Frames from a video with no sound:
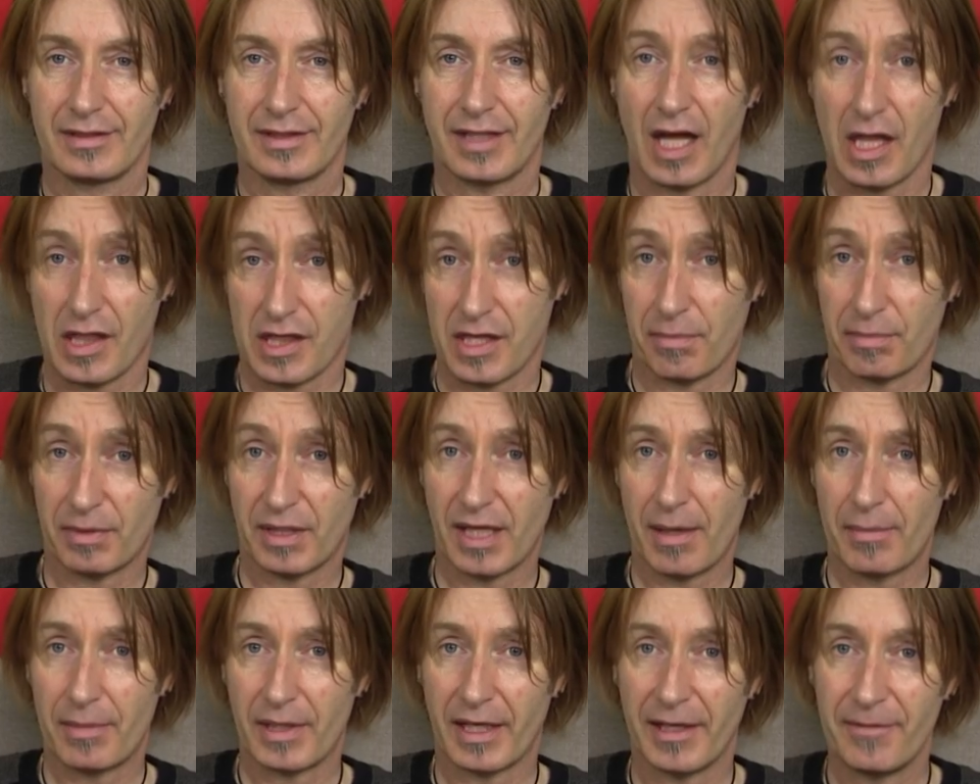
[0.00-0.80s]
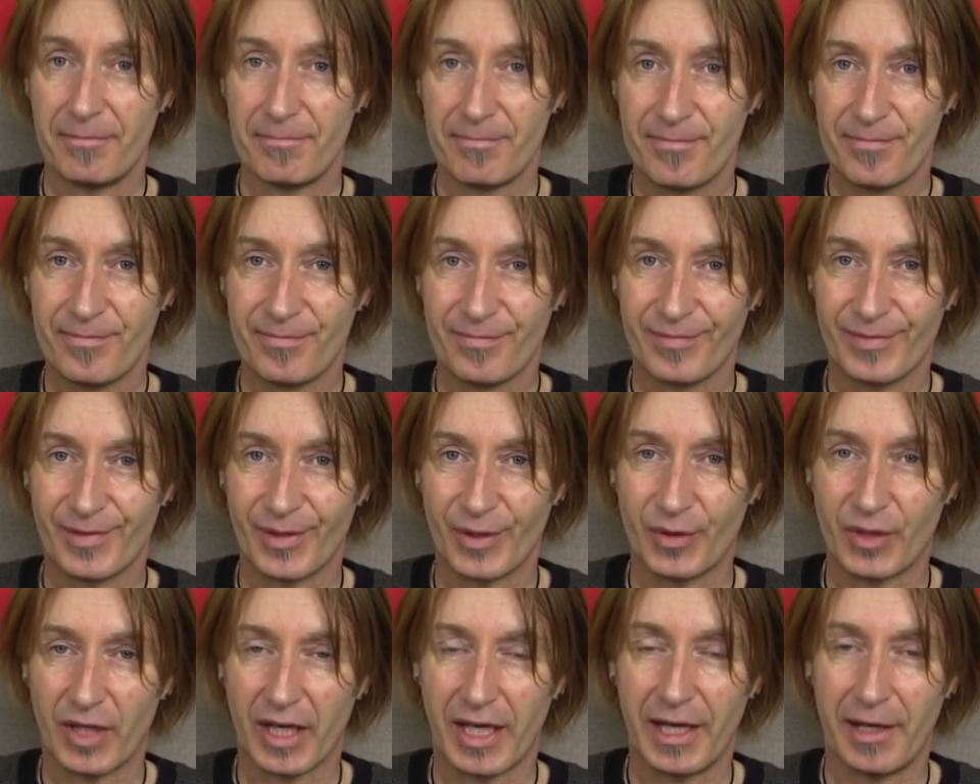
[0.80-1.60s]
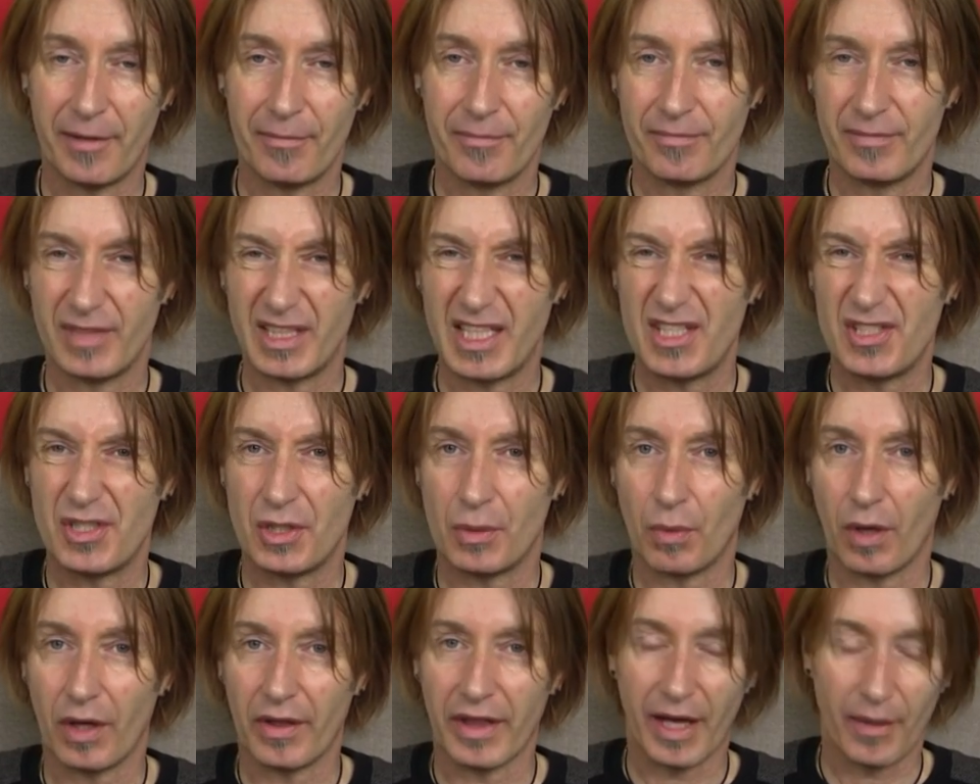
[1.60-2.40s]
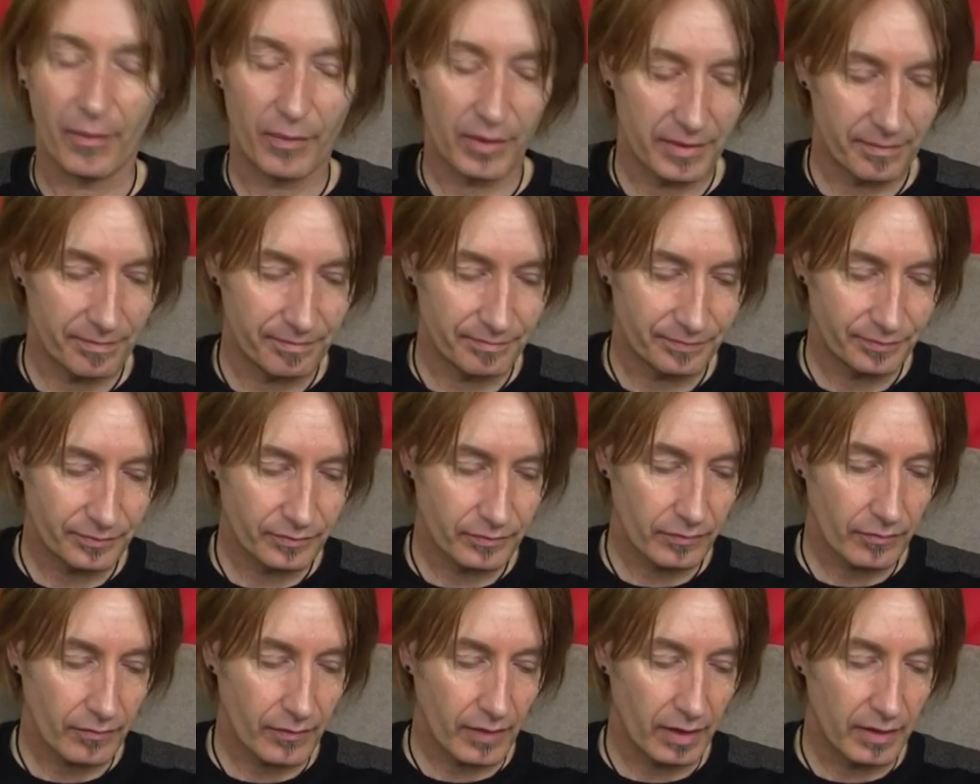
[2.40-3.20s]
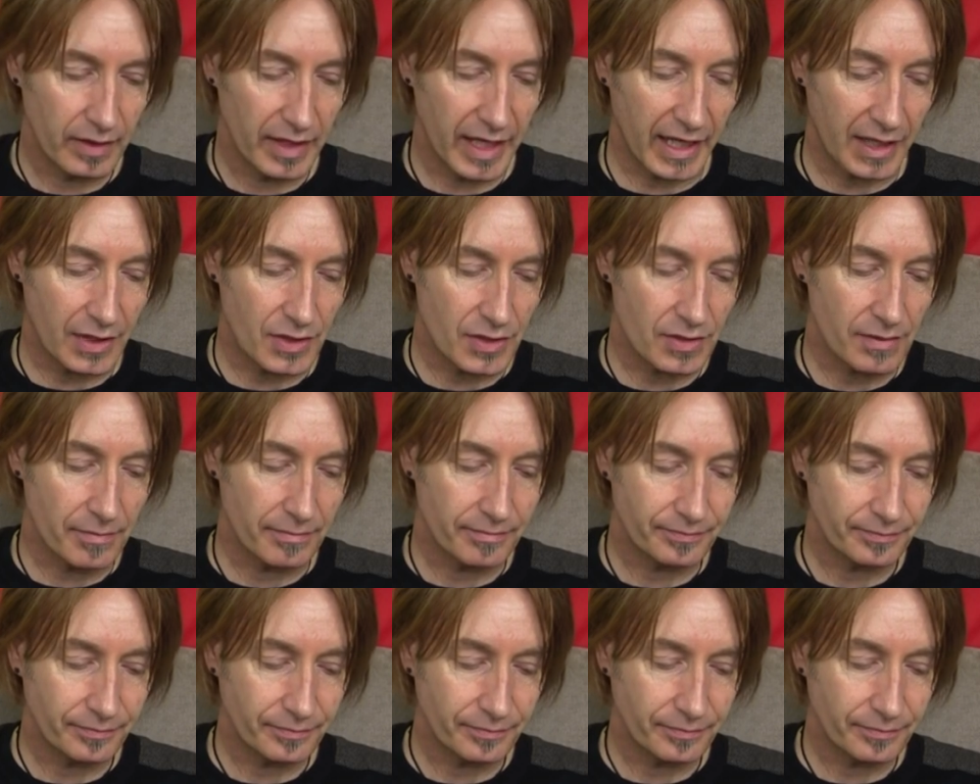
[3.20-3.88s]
Aceptable. Okay, easy one, that one. Next.